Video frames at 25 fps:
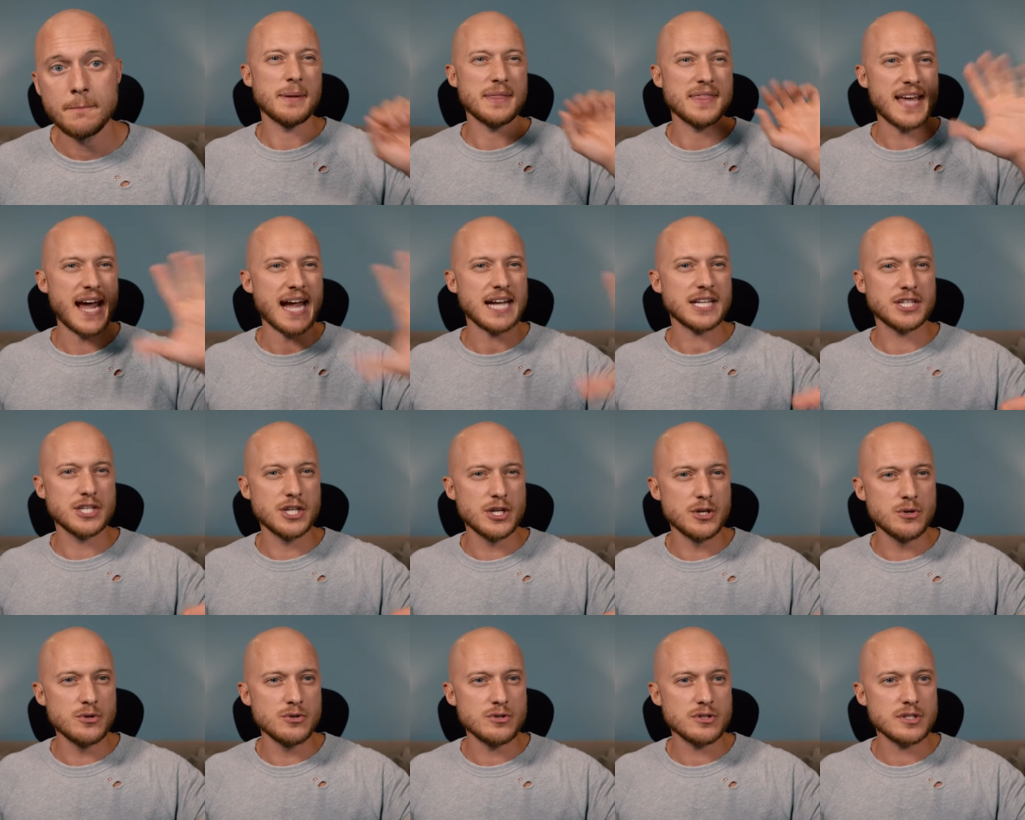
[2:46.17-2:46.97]
But that
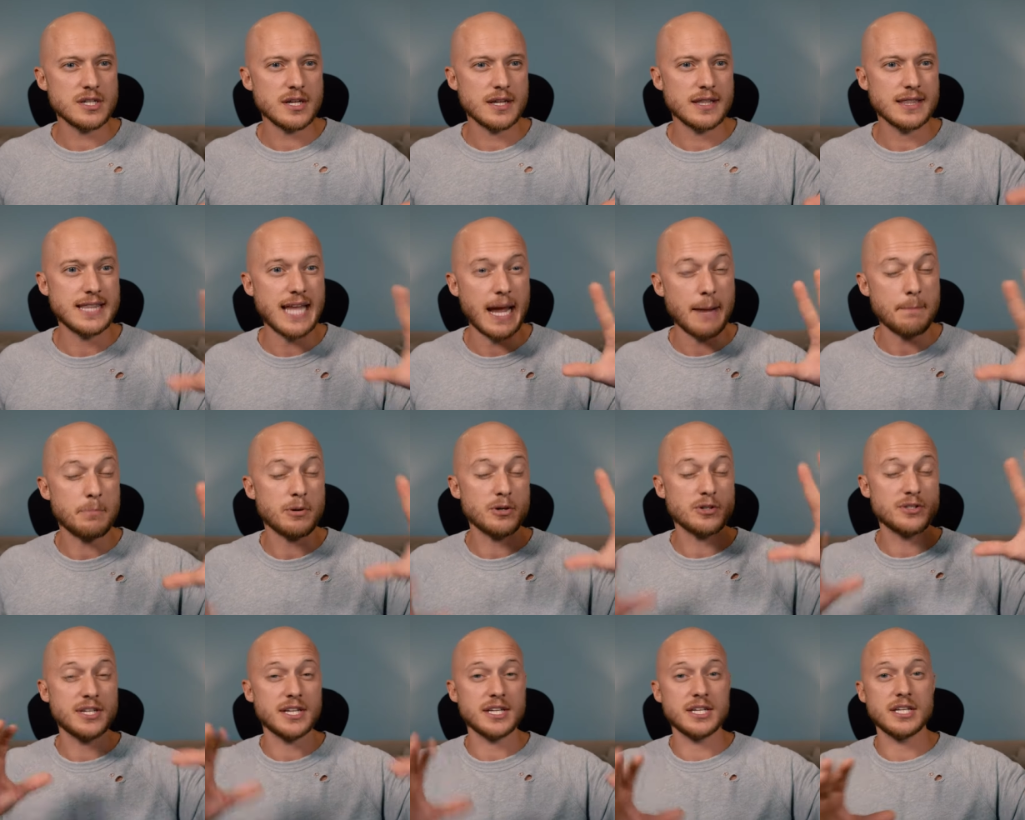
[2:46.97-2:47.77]
news, that
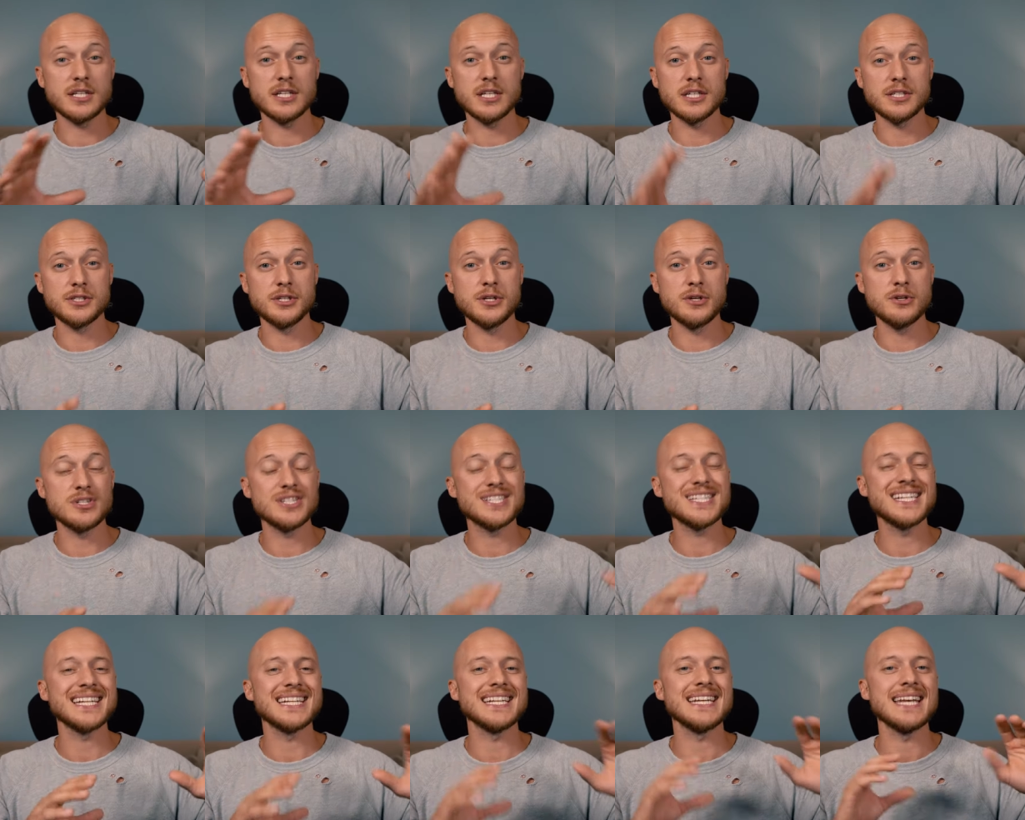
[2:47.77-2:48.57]
particular news
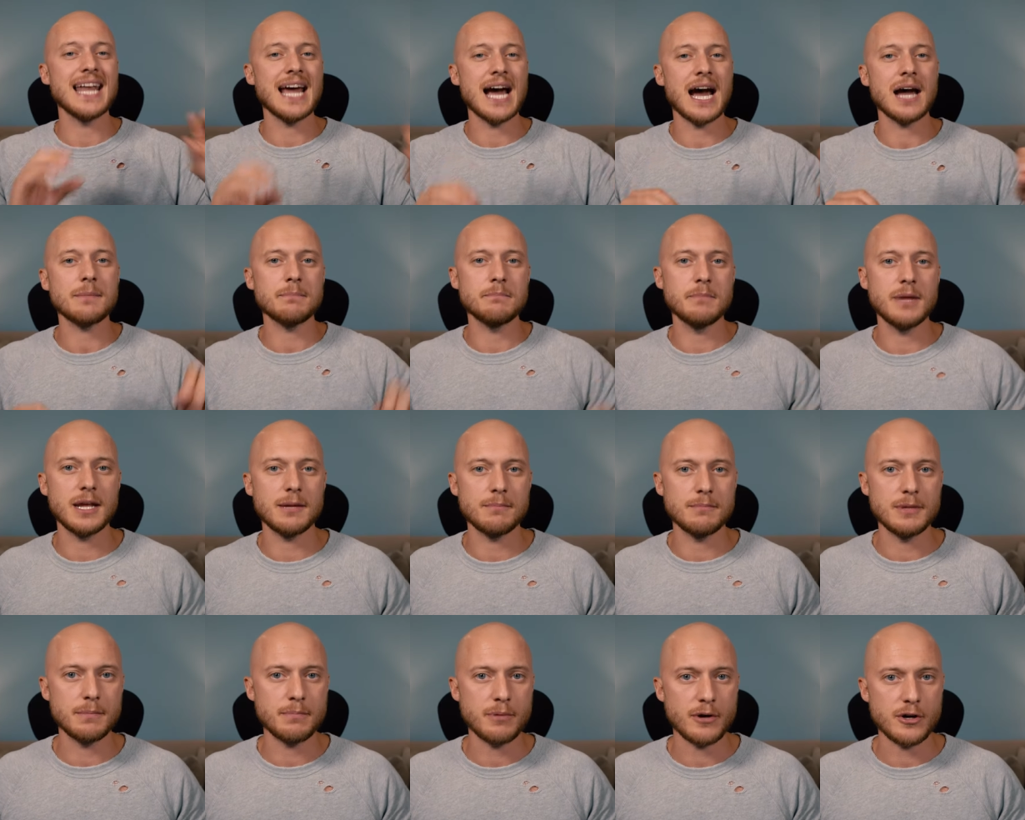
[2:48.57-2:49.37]
did not
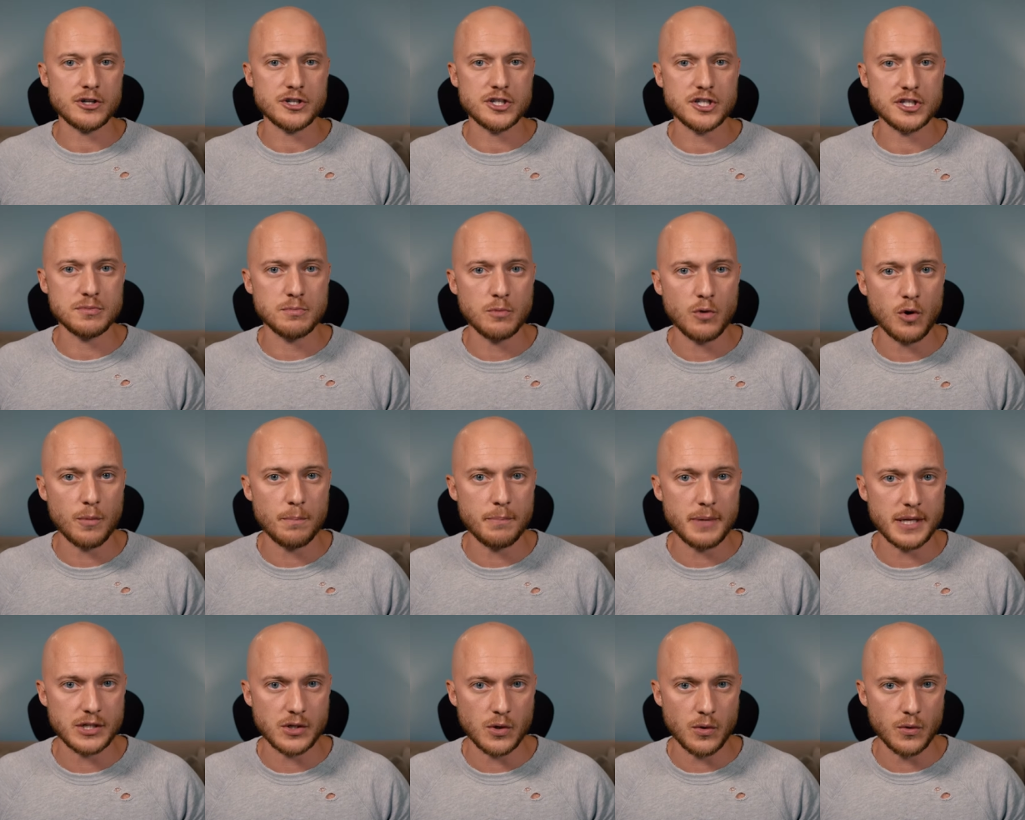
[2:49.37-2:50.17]
make me purchase more
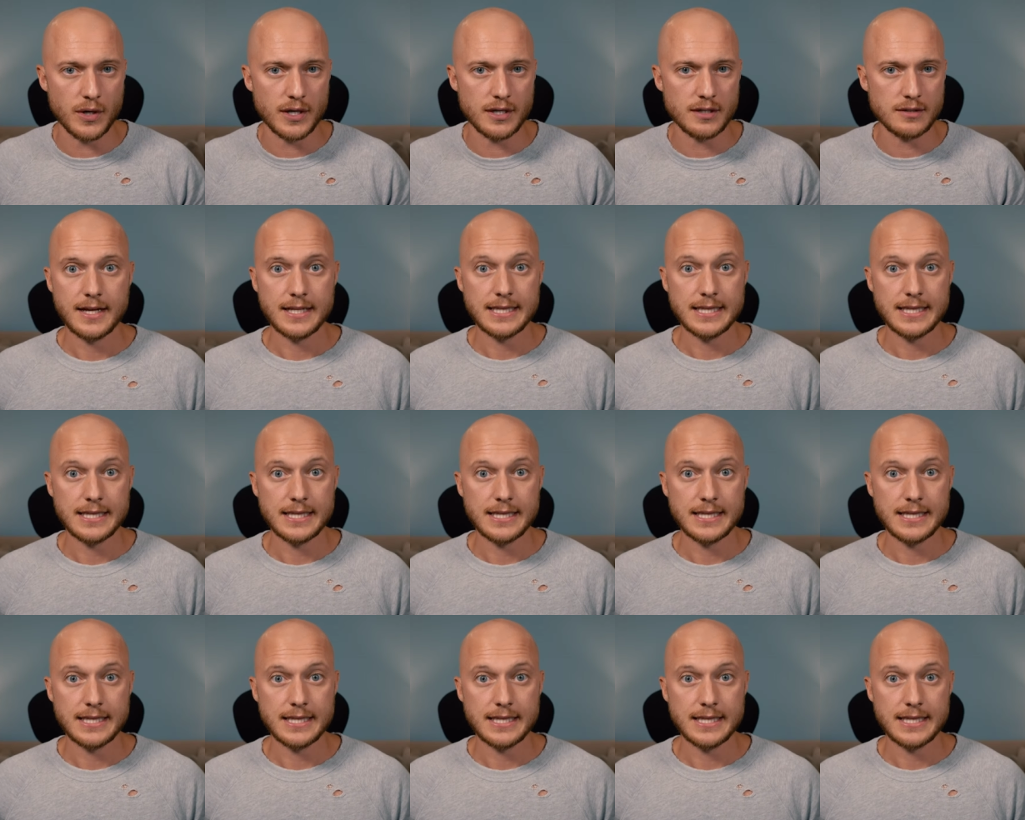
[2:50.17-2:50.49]
Bitcoin.